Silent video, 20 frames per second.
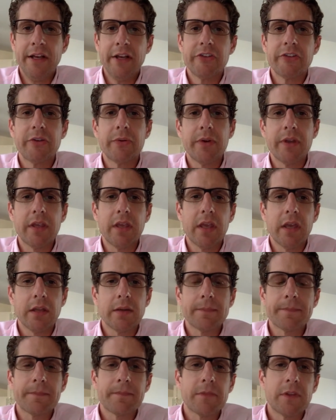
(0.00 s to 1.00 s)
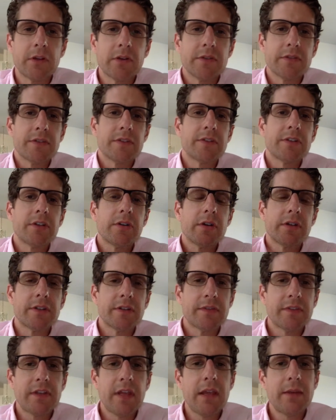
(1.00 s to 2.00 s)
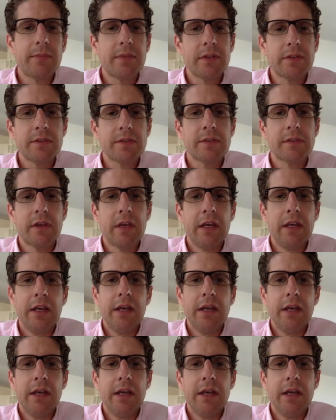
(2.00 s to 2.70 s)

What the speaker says: So again, there's a series of statements.